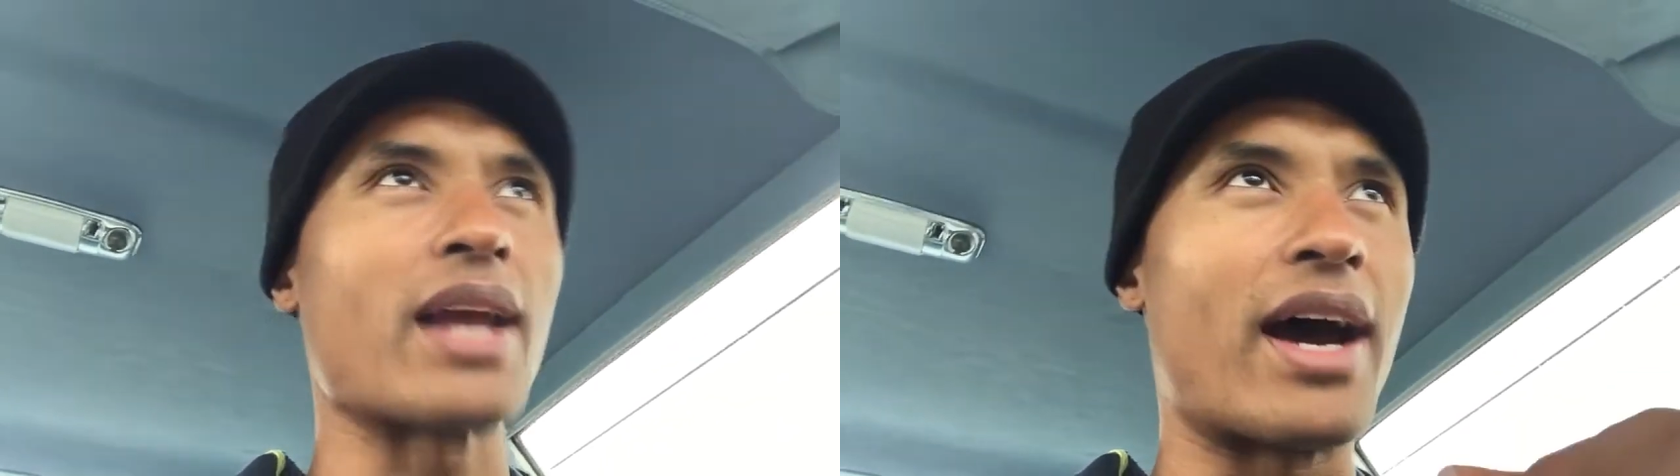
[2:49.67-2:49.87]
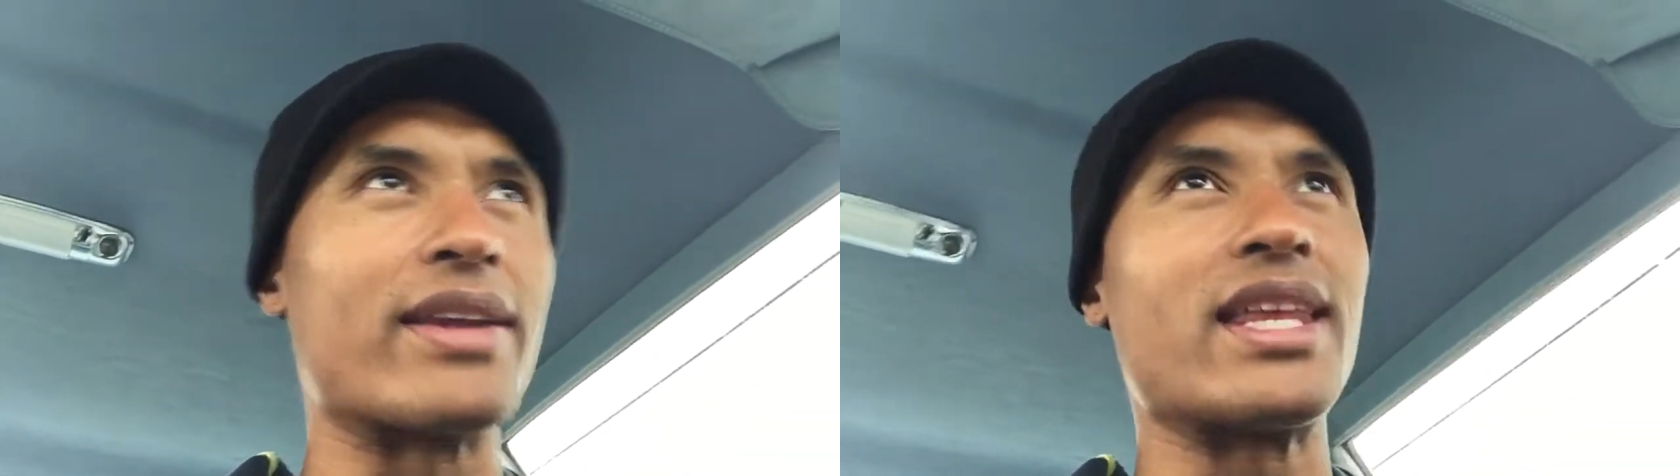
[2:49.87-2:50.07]

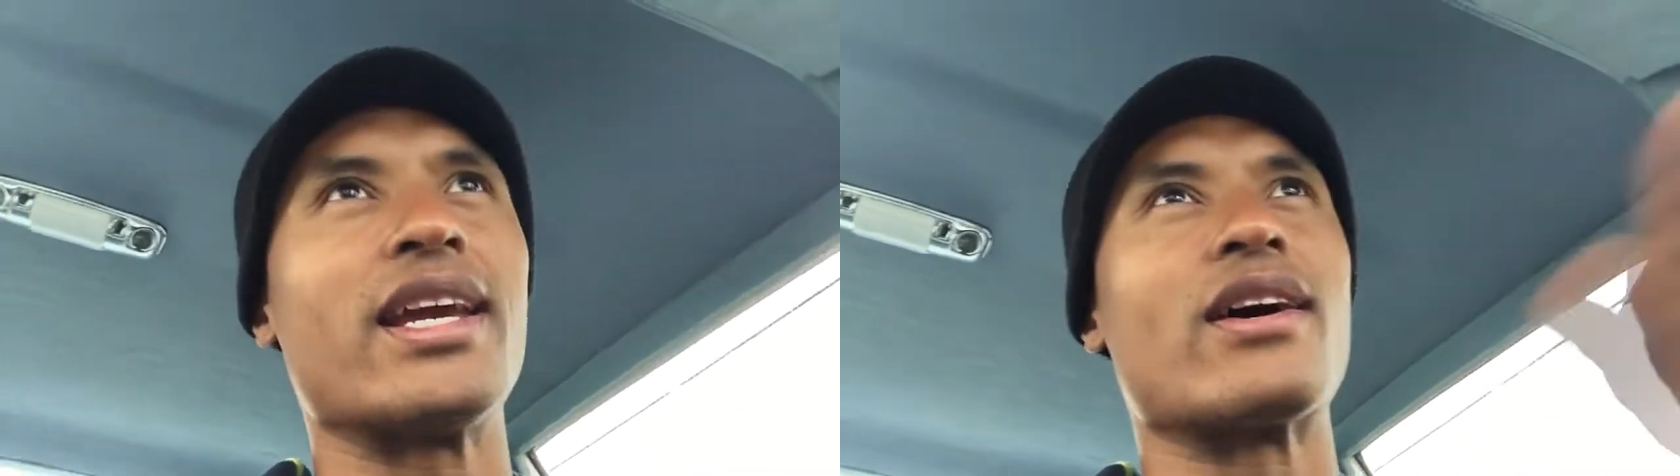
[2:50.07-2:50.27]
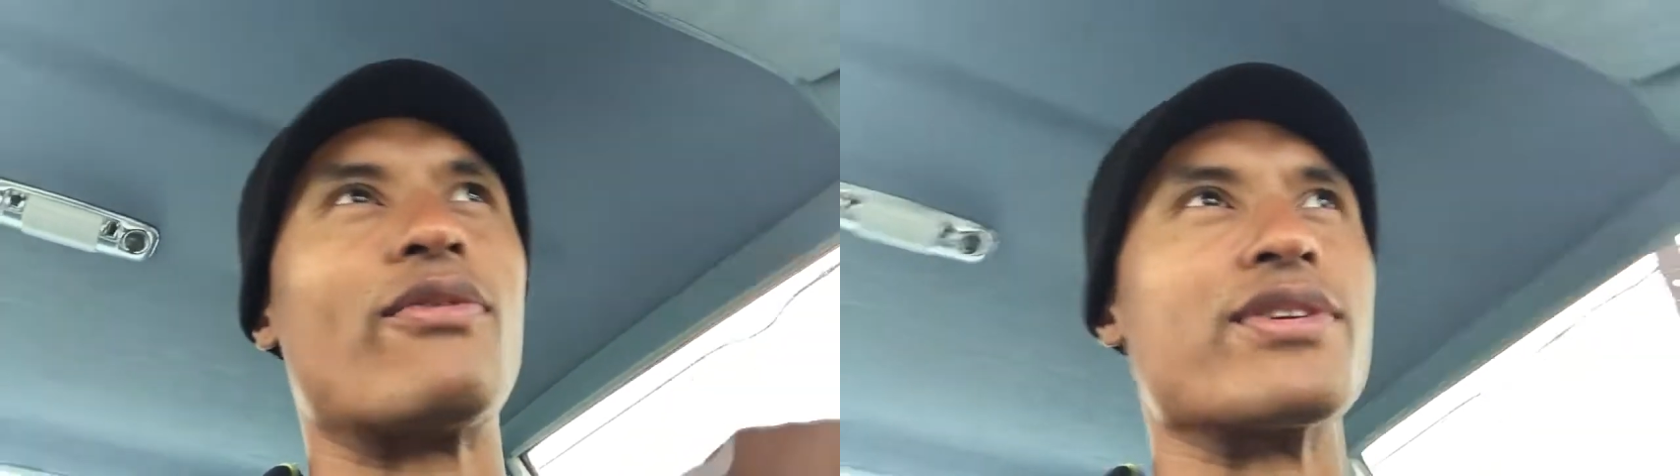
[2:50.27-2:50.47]
I
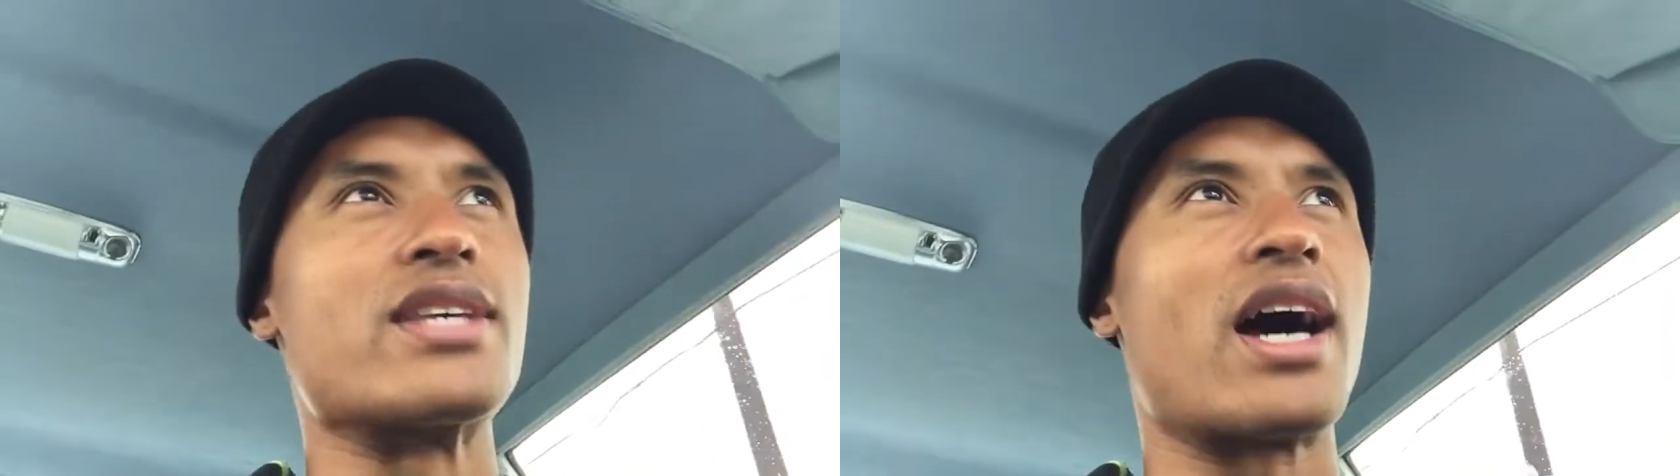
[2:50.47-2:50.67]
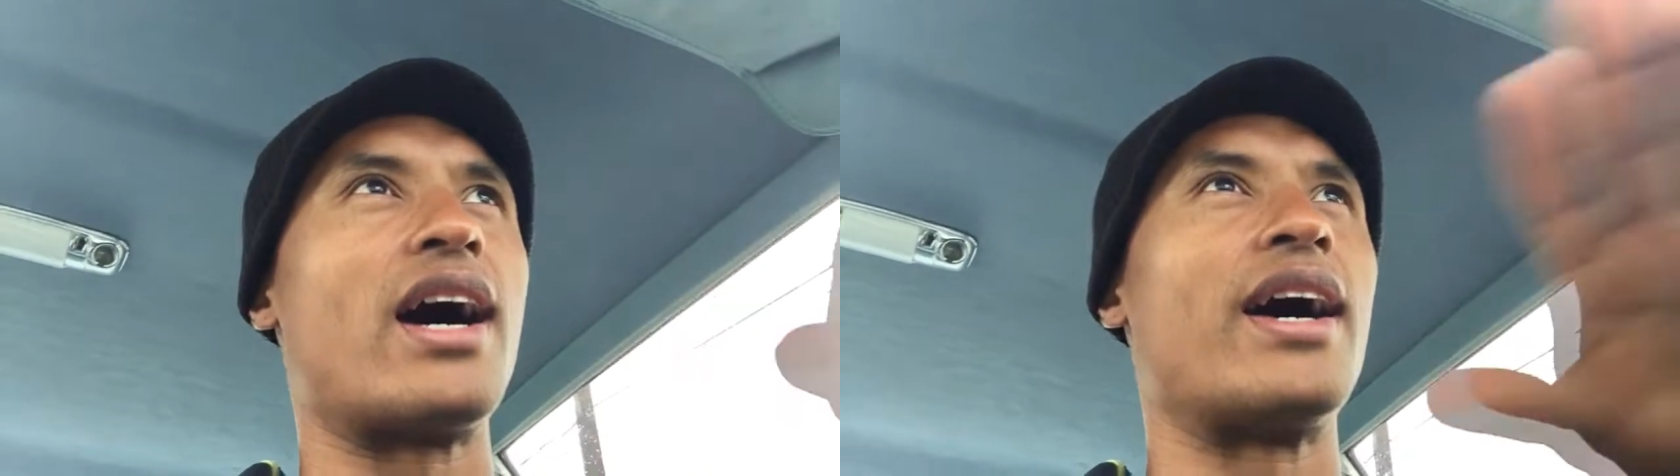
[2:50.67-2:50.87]
think over
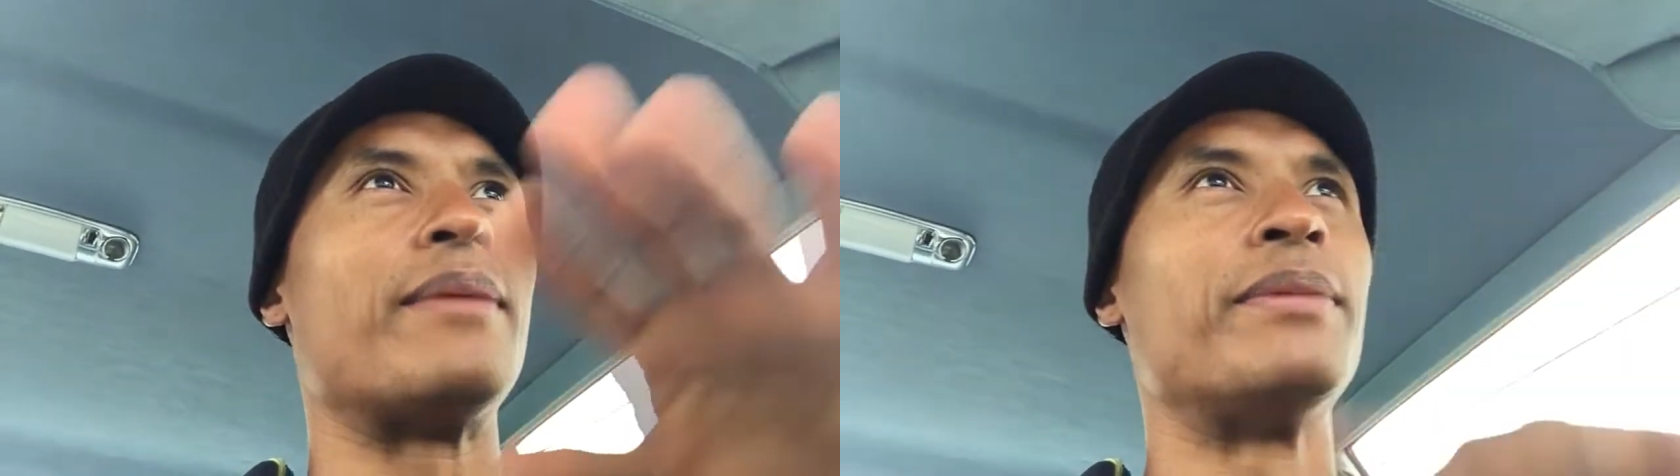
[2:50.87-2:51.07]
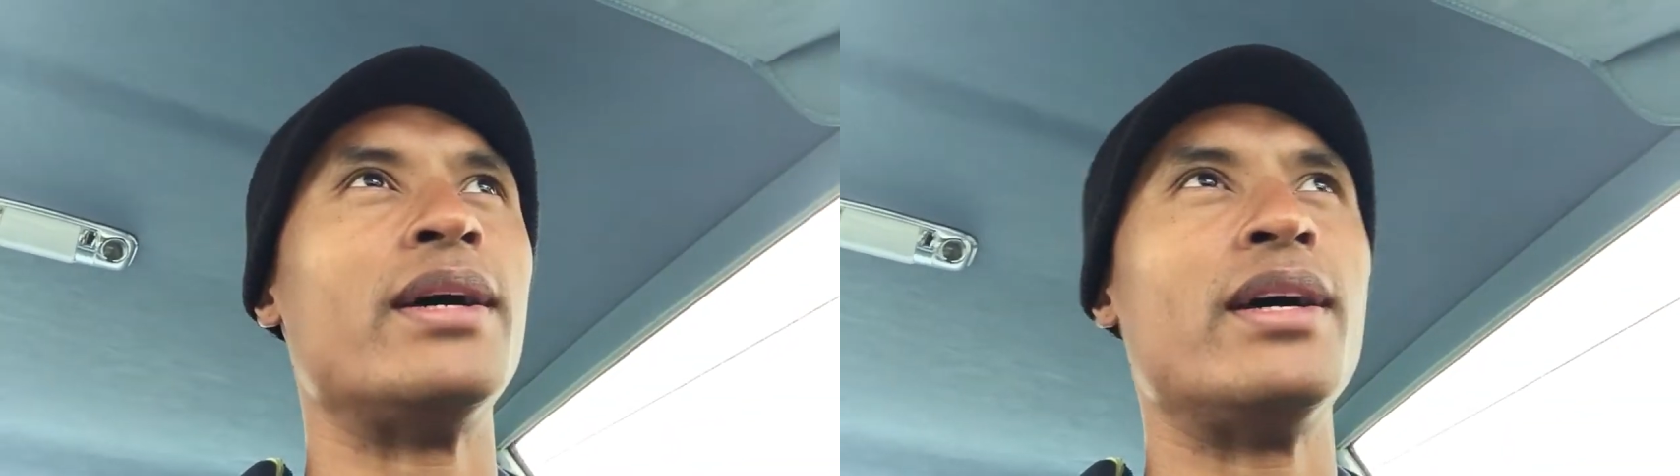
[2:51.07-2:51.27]

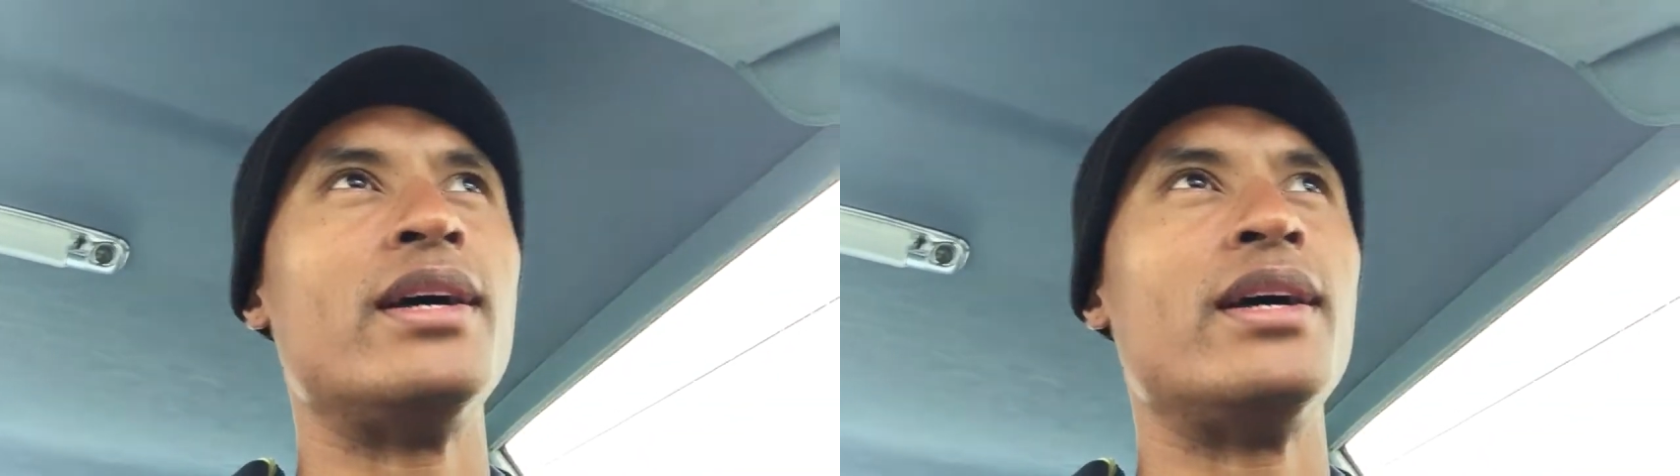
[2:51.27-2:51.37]
time